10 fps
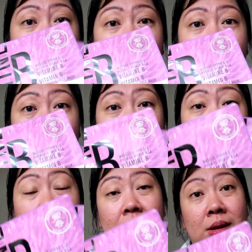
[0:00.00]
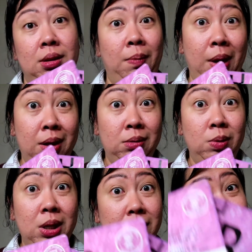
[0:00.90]
them because I might
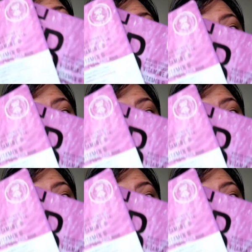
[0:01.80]
as well.